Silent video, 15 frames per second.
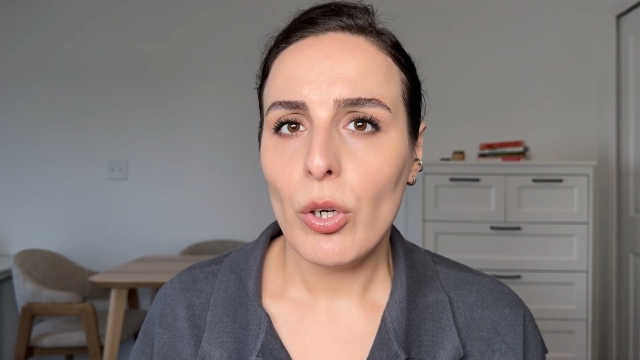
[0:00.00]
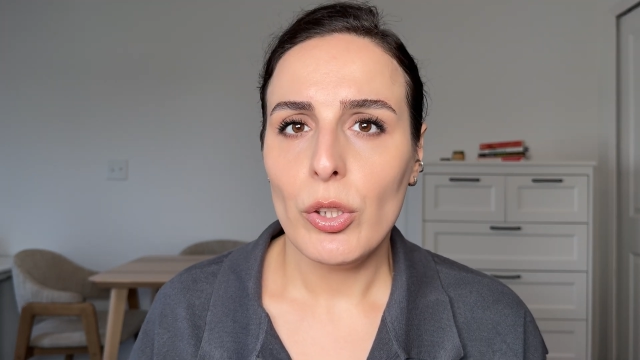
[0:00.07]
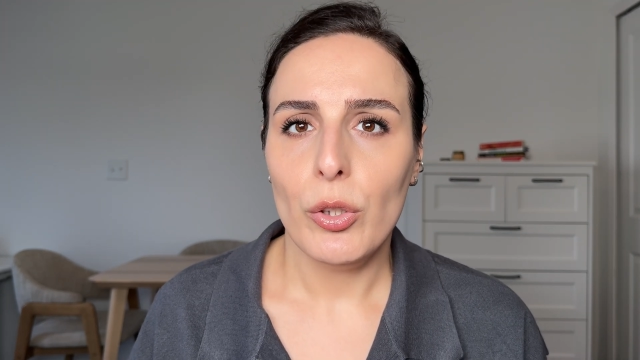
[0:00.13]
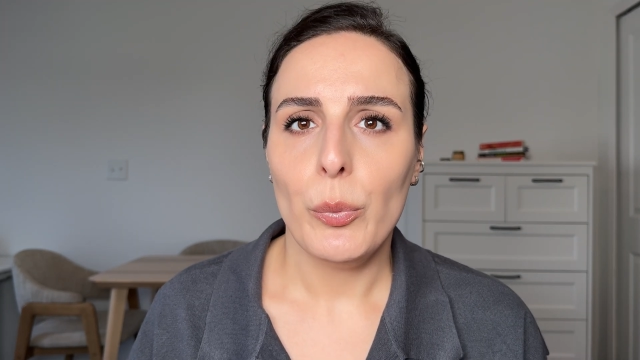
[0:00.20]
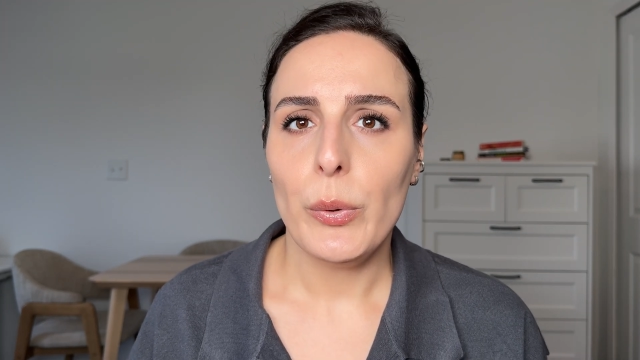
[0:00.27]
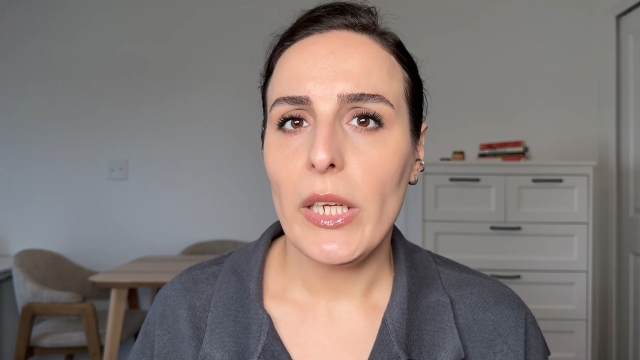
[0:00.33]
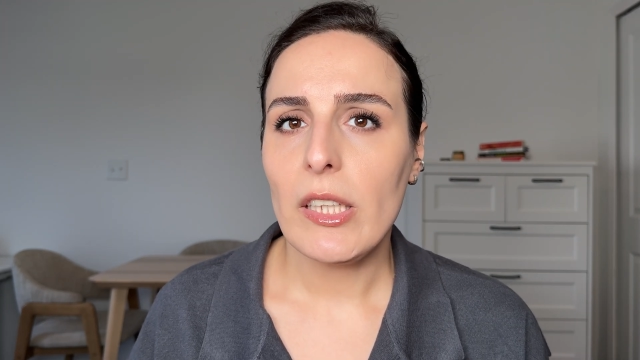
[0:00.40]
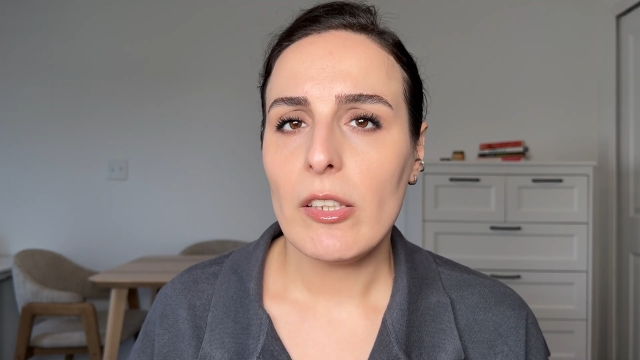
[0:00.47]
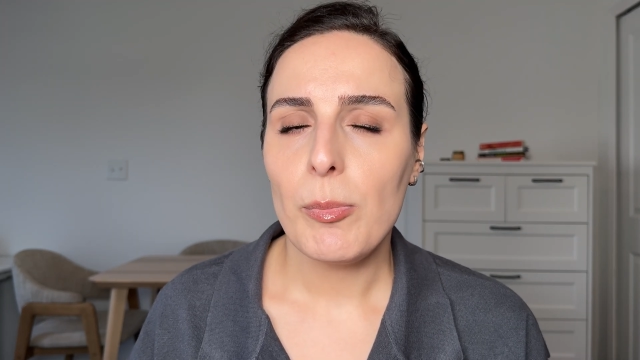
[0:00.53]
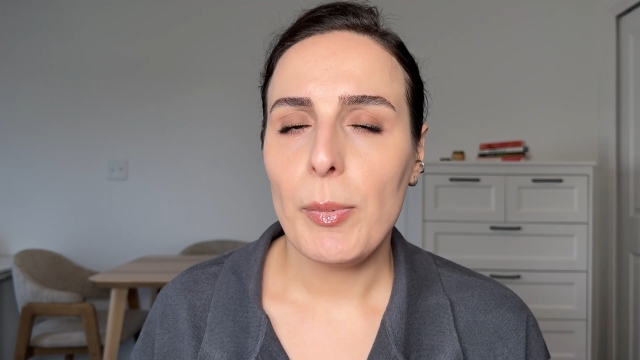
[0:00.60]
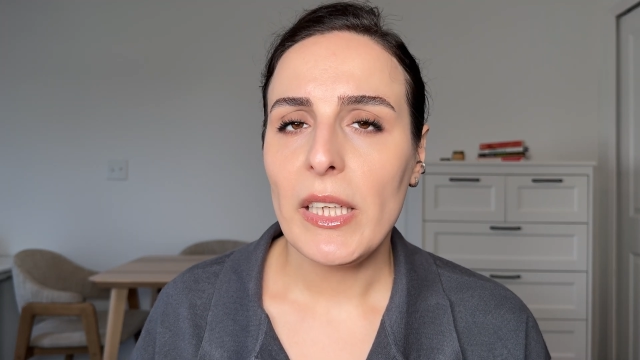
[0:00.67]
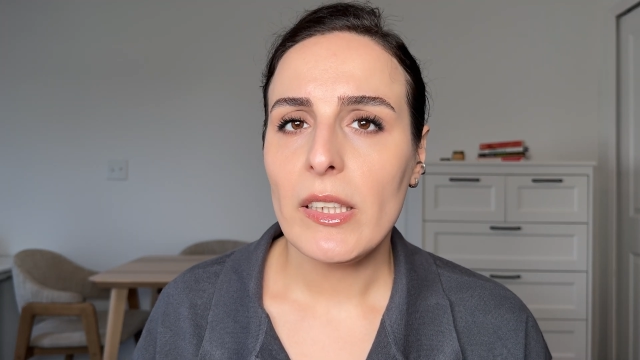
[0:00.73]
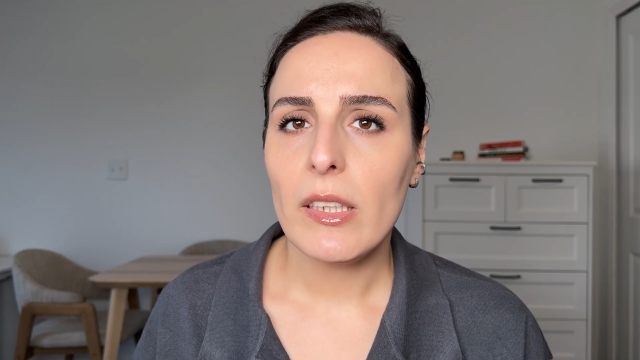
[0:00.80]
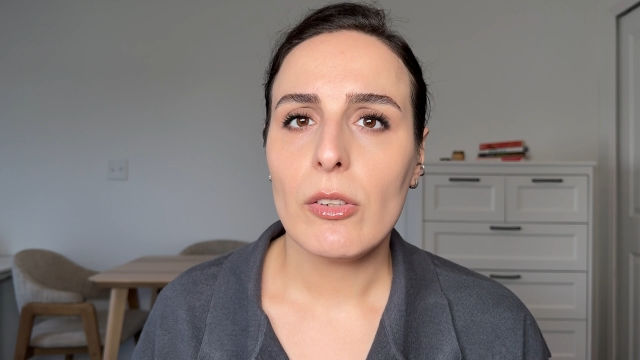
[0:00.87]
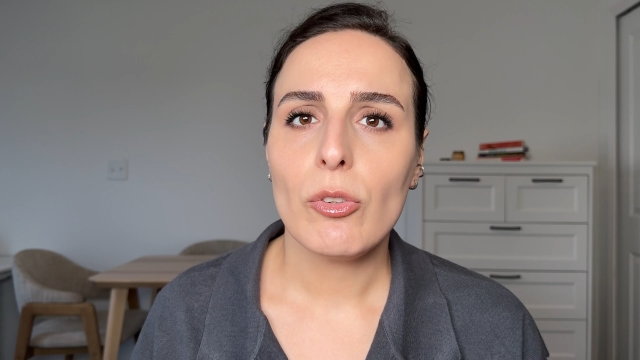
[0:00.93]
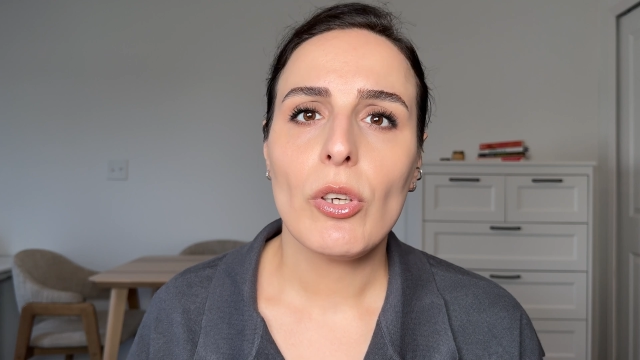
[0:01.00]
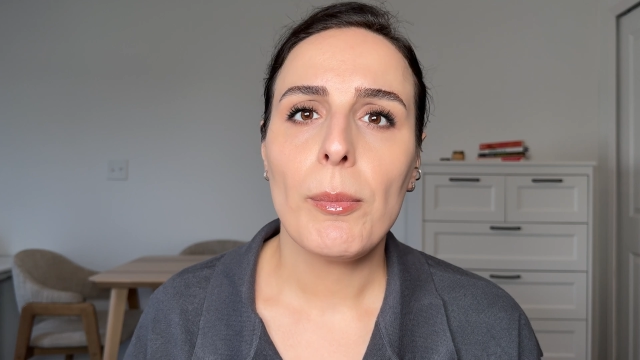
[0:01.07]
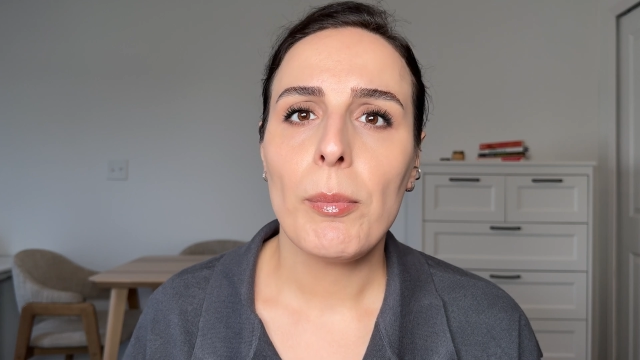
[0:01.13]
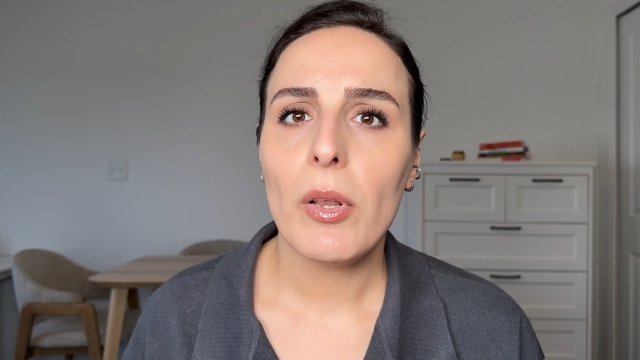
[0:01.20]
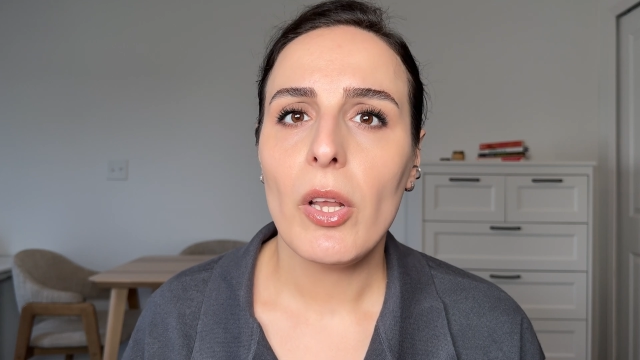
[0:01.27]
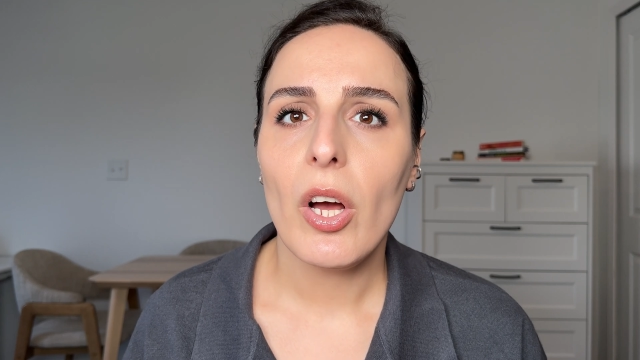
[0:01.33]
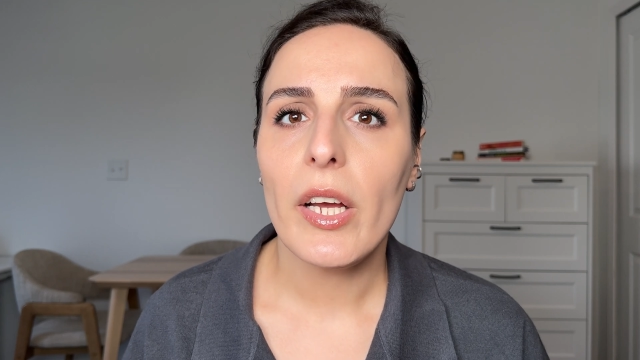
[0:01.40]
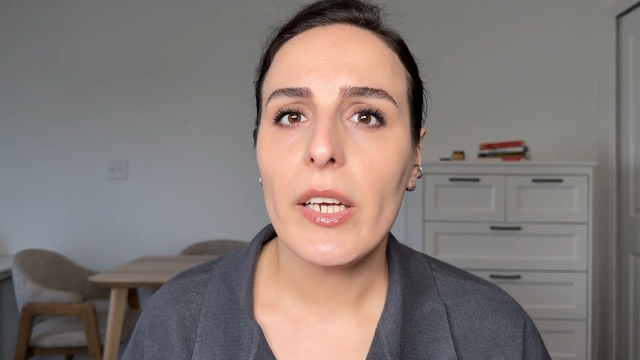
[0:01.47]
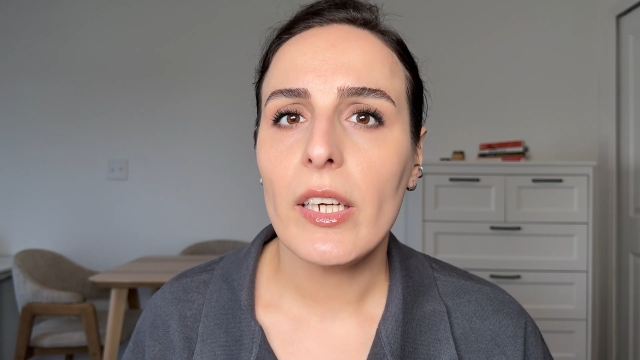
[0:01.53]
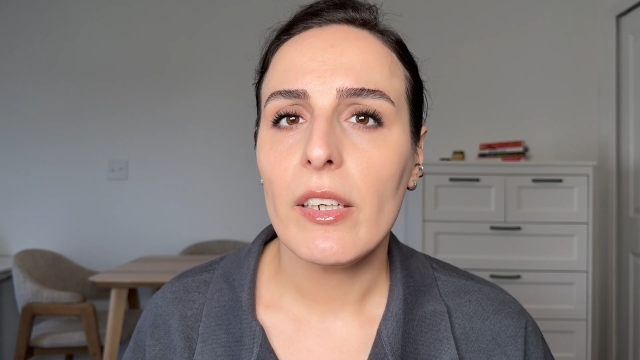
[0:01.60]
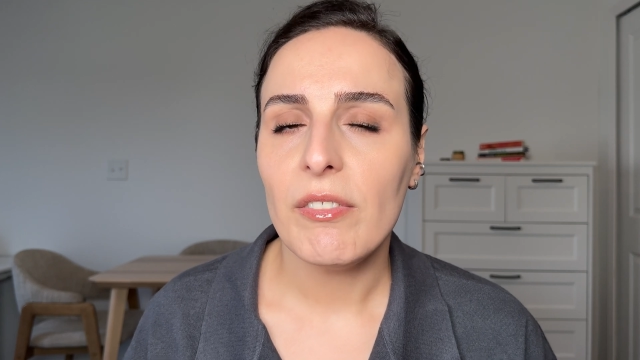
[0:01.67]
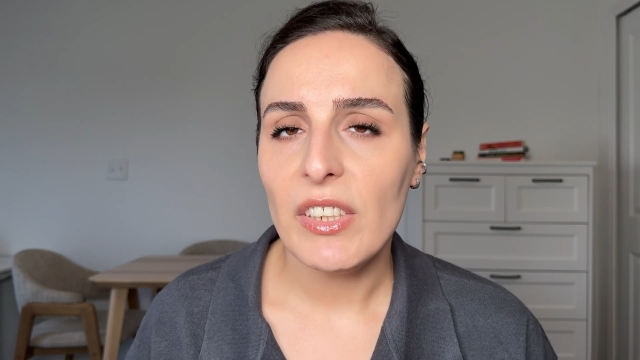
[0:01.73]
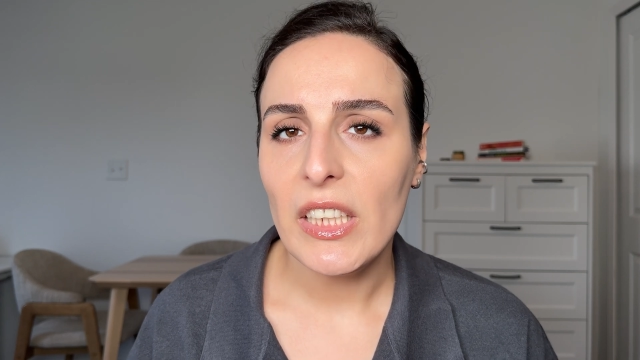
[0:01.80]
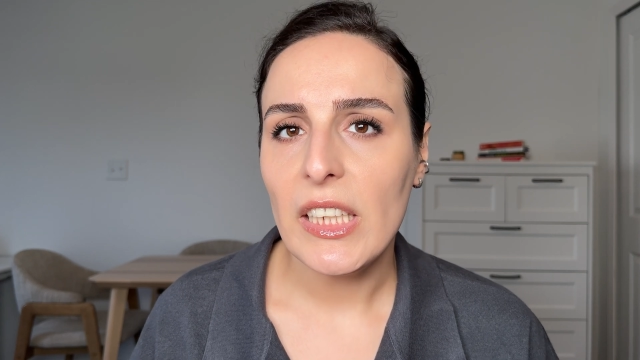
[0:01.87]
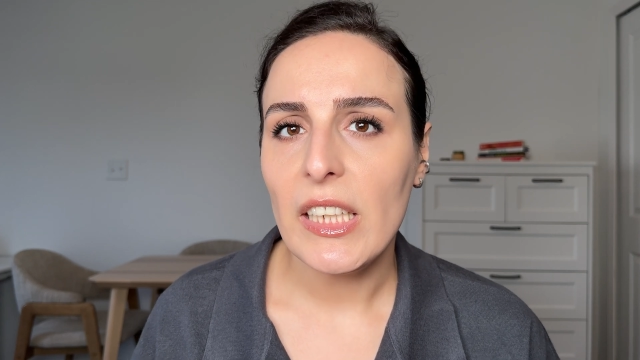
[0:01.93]
you would expect it to apply
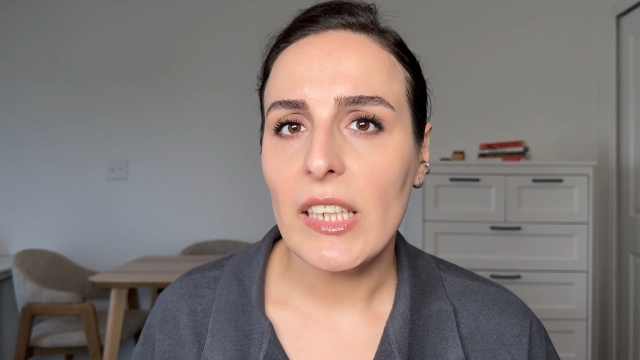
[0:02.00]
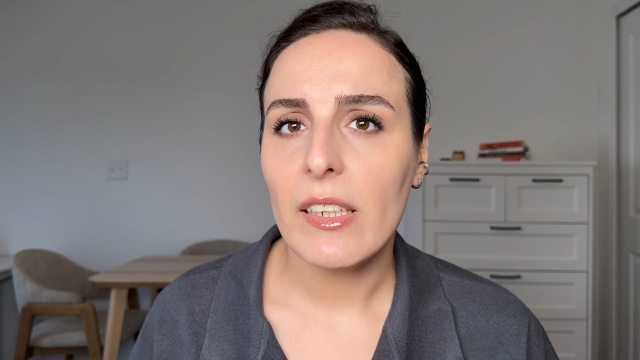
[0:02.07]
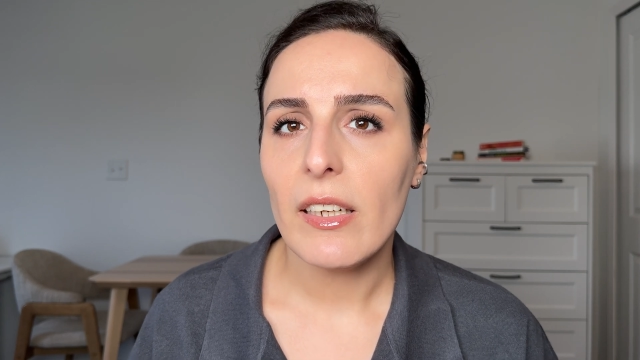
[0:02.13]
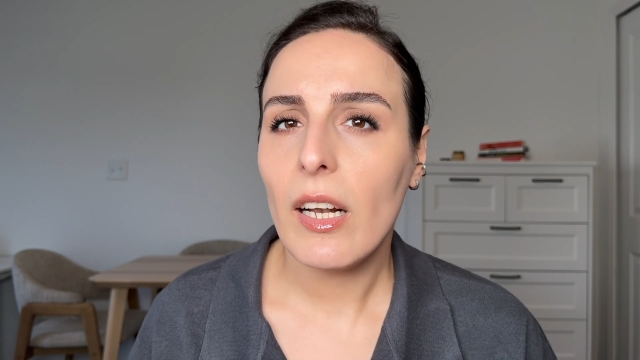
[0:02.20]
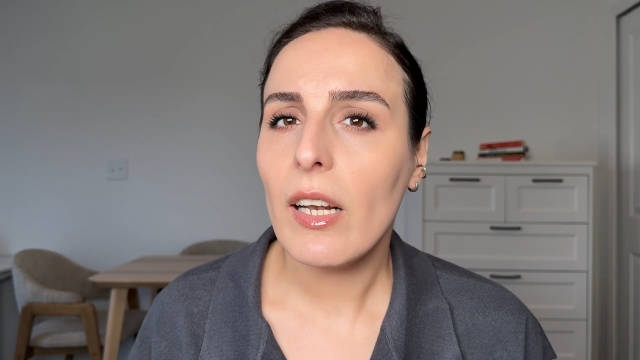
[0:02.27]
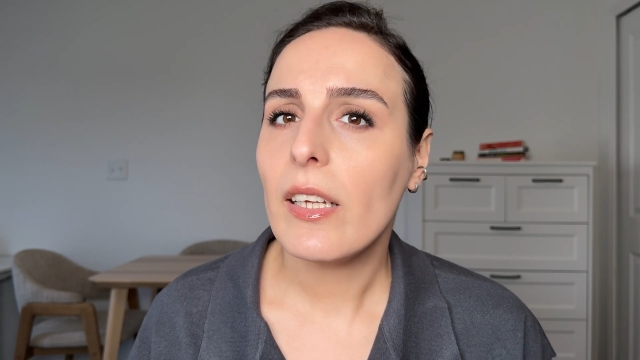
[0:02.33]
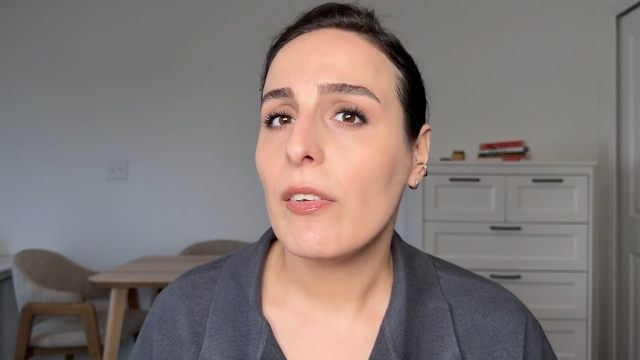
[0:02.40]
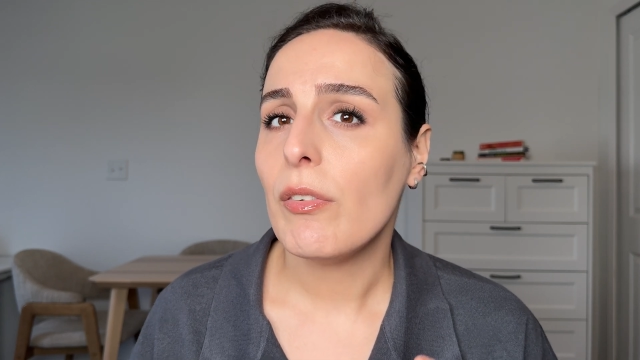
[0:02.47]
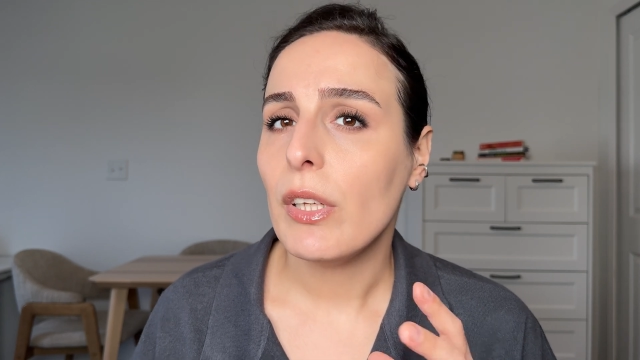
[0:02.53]
conveniently